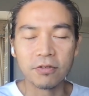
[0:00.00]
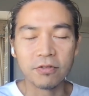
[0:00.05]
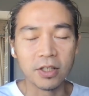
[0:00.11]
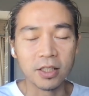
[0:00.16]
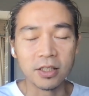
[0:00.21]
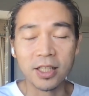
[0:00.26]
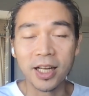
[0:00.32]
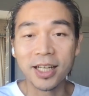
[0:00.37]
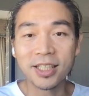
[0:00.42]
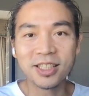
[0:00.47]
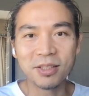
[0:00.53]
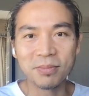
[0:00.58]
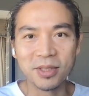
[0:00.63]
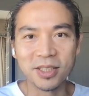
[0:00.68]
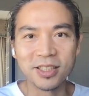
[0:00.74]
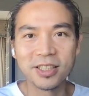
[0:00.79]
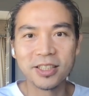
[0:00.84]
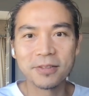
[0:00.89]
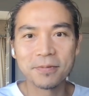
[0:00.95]

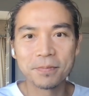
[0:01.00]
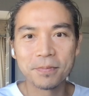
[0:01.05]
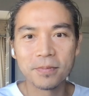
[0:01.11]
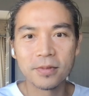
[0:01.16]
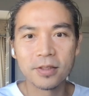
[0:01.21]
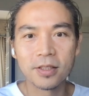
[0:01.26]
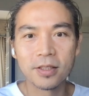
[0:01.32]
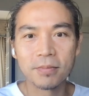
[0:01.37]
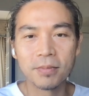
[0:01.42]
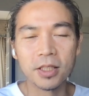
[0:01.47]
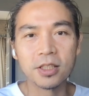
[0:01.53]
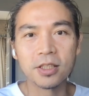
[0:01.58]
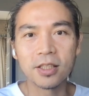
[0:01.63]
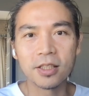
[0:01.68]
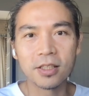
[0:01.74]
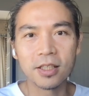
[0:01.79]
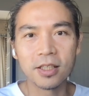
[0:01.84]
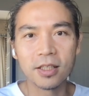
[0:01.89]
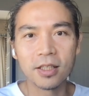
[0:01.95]
enlightenment,
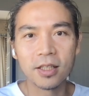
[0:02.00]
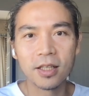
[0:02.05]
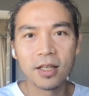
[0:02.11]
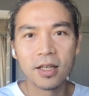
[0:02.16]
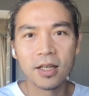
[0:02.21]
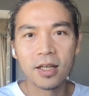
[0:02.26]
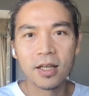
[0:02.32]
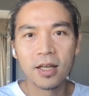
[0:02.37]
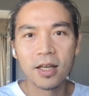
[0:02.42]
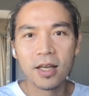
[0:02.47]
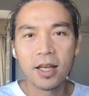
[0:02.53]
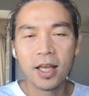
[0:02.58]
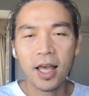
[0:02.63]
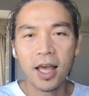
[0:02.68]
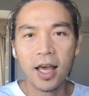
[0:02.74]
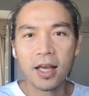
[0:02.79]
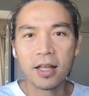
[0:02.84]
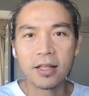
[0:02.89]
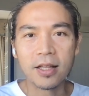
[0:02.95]
basically.
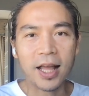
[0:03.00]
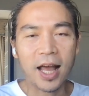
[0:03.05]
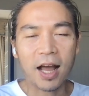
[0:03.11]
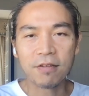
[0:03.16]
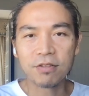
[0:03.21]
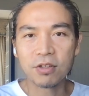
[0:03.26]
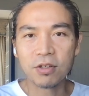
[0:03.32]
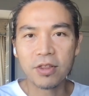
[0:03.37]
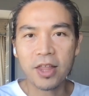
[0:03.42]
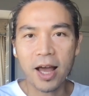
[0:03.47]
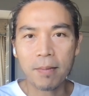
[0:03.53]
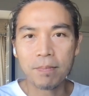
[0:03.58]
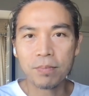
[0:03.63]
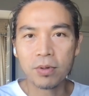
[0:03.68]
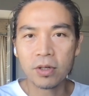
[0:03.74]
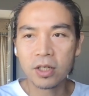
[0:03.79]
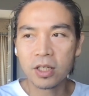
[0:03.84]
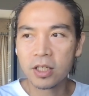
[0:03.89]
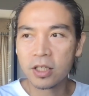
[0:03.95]
And after that
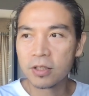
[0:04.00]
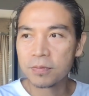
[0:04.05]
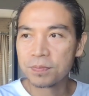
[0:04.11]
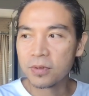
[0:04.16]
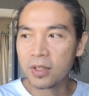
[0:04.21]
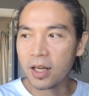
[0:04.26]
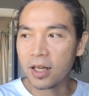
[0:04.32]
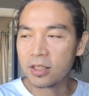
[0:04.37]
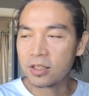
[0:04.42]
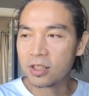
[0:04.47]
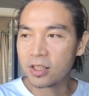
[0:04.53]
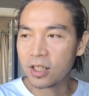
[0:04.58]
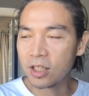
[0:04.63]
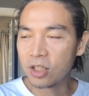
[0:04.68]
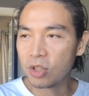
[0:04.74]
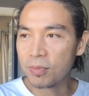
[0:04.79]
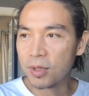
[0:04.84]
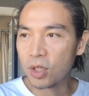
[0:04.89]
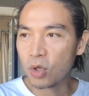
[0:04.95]
book, I
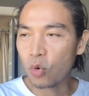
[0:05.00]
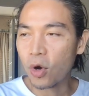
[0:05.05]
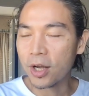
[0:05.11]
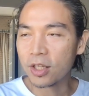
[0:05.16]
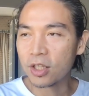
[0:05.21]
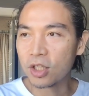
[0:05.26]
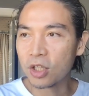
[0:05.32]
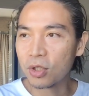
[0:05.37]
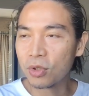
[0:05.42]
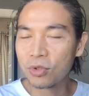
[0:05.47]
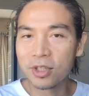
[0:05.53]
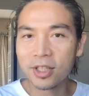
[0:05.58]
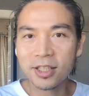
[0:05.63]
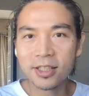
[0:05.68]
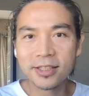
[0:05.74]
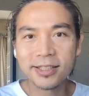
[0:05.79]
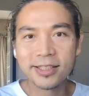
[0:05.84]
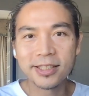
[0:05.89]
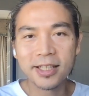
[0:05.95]
started to be quite
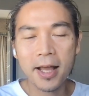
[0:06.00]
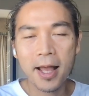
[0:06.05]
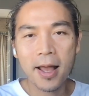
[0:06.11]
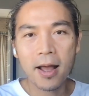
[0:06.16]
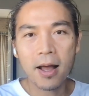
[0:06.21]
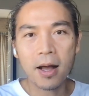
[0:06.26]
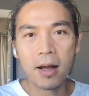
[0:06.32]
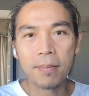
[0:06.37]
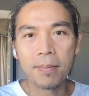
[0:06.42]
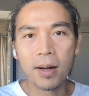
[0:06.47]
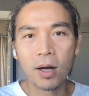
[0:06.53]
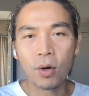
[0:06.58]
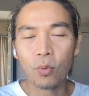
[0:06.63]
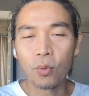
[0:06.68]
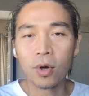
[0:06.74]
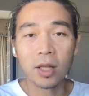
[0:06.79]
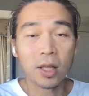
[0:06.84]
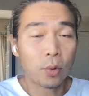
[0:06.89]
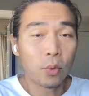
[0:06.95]
curious about
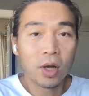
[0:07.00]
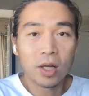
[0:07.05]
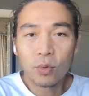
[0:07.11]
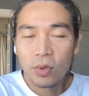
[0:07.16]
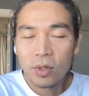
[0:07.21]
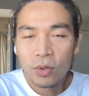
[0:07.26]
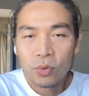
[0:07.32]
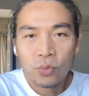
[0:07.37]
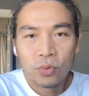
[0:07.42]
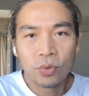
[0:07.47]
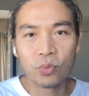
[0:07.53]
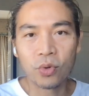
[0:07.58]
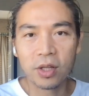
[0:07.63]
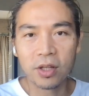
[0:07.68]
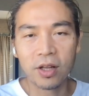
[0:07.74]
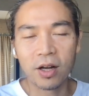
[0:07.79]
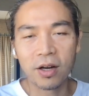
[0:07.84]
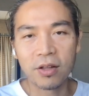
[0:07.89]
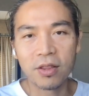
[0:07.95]
what
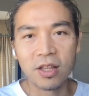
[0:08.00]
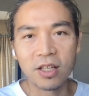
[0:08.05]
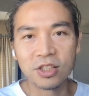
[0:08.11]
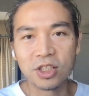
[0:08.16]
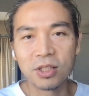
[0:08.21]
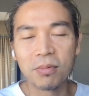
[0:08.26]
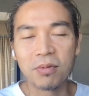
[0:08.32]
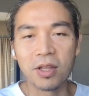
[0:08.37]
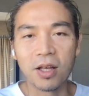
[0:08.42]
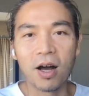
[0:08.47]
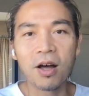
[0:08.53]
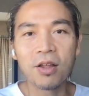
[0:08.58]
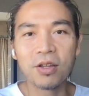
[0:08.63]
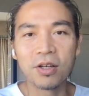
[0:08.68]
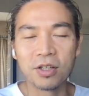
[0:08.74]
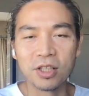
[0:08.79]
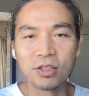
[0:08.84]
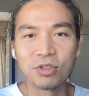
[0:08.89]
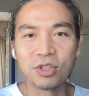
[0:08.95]
are some of the
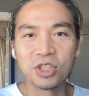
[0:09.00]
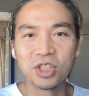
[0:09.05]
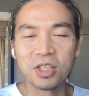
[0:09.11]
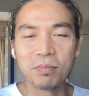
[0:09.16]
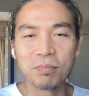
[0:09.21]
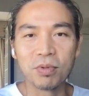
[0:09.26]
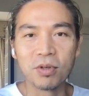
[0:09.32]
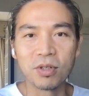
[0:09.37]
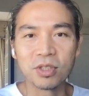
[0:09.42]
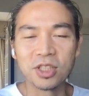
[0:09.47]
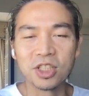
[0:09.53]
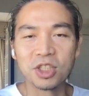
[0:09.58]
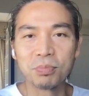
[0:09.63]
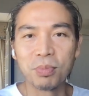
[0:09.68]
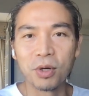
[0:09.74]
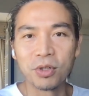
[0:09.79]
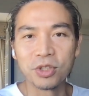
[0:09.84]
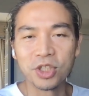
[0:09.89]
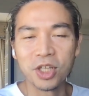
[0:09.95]
other interesting books in
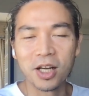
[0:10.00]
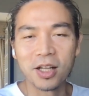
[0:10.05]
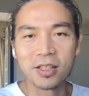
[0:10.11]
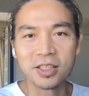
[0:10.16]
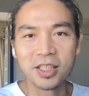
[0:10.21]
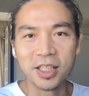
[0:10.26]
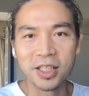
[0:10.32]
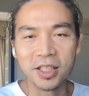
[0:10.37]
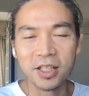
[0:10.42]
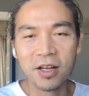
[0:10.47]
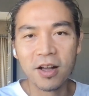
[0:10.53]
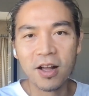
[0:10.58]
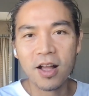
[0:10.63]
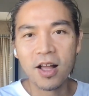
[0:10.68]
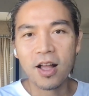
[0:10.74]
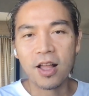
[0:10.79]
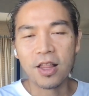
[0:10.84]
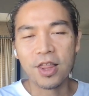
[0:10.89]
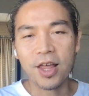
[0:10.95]
spirituality
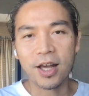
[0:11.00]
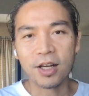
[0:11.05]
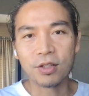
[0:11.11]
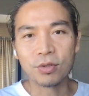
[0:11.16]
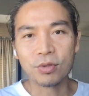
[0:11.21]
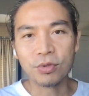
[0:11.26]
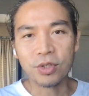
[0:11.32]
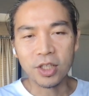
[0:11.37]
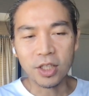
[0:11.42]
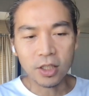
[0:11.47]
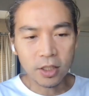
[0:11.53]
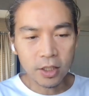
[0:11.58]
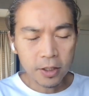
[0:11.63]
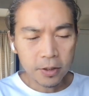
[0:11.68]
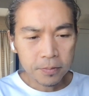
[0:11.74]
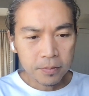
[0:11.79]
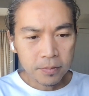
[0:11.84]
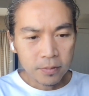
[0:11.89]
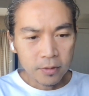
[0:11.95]
that I could read.
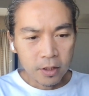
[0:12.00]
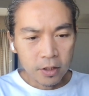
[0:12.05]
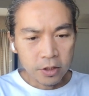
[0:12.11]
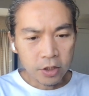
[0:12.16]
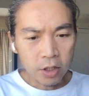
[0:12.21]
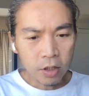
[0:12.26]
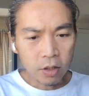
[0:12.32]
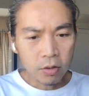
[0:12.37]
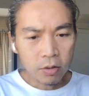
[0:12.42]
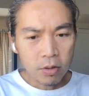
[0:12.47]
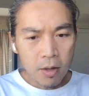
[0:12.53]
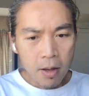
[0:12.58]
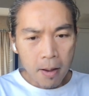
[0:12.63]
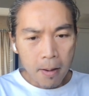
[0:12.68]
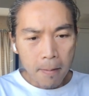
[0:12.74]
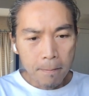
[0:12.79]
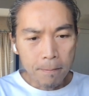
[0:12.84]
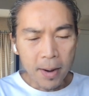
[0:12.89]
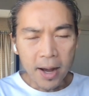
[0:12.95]
So
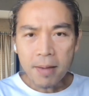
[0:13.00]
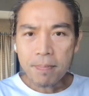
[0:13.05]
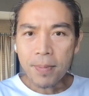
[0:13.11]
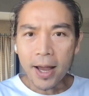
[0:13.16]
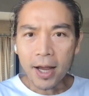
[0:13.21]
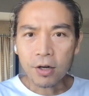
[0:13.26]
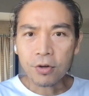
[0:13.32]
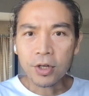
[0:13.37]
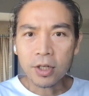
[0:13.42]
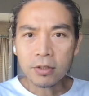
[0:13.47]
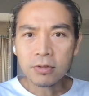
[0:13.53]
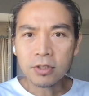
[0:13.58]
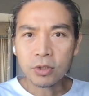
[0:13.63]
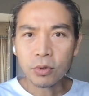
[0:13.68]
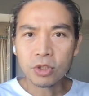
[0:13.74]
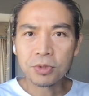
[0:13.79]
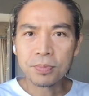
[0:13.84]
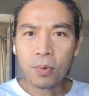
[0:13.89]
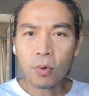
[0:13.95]
my background,
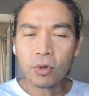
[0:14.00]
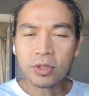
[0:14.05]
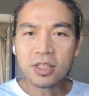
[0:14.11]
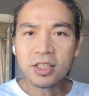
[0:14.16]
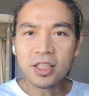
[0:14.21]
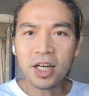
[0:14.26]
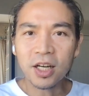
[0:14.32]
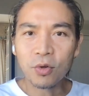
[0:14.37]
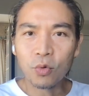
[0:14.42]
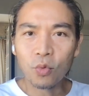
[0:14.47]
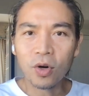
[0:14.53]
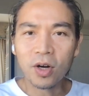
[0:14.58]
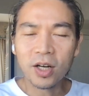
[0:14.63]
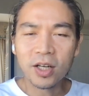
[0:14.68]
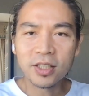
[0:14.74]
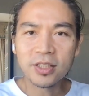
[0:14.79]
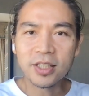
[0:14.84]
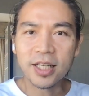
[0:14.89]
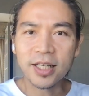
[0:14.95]
so I was born in
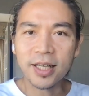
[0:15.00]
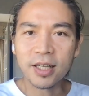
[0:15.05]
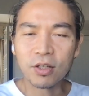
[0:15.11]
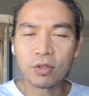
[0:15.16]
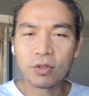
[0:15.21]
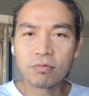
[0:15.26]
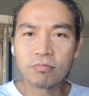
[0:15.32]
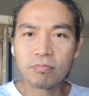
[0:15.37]
Taiwan and I